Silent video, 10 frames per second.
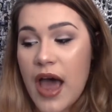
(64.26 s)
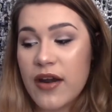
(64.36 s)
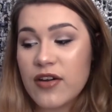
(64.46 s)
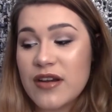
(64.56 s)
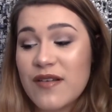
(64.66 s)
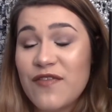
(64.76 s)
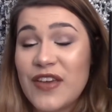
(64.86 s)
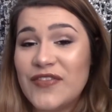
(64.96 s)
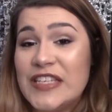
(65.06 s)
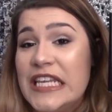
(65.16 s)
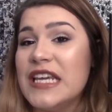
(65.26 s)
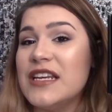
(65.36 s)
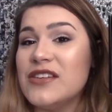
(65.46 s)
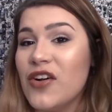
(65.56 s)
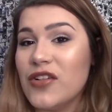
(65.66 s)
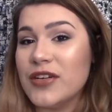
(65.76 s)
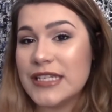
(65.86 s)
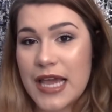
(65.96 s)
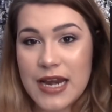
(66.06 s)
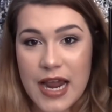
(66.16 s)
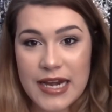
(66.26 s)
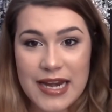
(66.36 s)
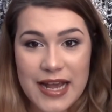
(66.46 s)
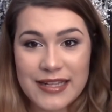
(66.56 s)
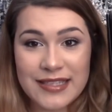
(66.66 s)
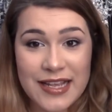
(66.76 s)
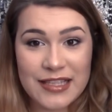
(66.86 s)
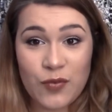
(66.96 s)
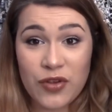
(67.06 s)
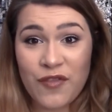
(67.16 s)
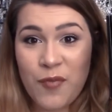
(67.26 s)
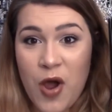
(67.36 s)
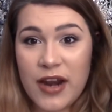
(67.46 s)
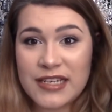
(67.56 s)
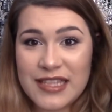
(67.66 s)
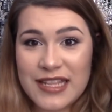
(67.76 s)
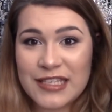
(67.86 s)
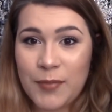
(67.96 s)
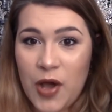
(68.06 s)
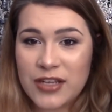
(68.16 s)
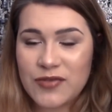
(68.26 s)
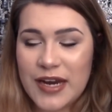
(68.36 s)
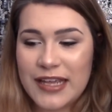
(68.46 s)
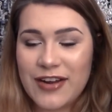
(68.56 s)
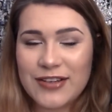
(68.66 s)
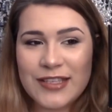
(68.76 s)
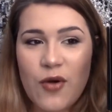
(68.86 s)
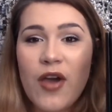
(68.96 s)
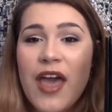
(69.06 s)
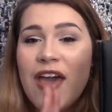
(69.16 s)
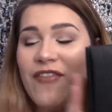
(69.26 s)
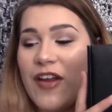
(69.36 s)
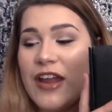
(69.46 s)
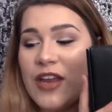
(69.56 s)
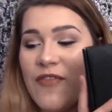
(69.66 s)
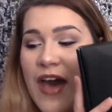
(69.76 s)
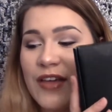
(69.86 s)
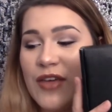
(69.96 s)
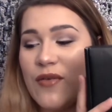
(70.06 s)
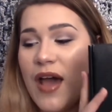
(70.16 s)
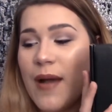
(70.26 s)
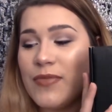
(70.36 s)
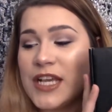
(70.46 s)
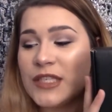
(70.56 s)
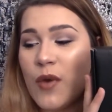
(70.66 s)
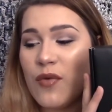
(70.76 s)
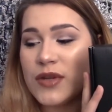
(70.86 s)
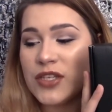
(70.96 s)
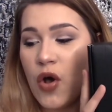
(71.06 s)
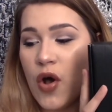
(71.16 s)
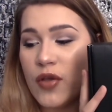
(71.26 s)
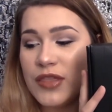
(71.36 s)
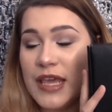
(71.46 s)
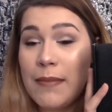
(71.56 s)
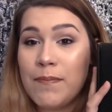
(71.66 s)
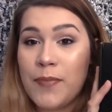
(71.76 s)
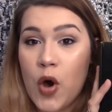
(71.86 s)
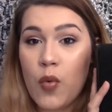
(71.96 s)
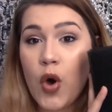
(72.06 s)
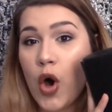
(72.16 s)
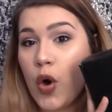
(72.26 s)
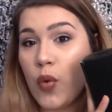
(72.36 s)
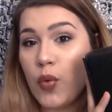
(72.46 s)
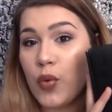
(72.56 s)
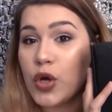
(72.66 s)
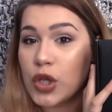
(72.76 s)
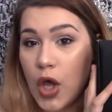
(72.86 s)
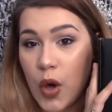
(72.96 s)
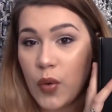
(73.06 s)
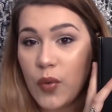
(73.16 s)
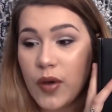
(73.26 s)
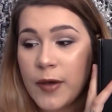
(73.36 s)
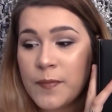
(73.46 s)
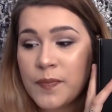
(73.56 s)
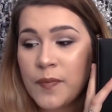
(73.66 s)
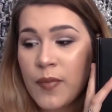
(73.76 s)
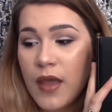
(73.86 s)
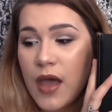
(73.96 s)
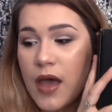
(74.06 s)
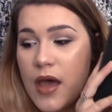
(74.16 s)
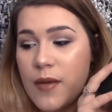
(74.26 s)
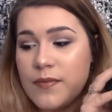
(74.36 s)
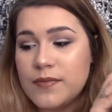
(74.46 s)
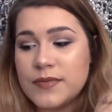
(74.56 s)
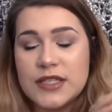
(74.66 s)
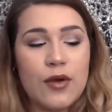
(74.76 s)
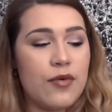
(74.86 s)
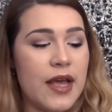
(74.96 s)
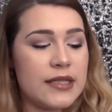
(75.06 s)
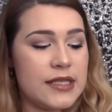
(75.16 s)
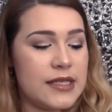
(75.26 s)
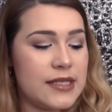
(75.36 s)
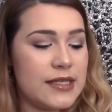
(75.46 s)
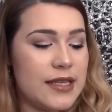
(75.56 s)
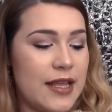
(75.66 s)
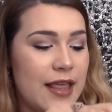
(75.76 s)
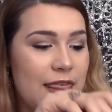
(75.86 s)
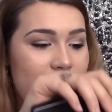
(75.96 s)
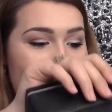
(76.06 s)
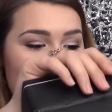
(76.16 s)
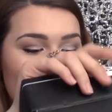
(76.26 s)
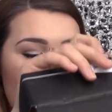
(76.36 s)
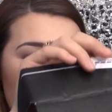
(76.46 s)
$115.99 worth of product in this box right here. So very good value. Um, this one was called the Boho Glow. Um, so that's that's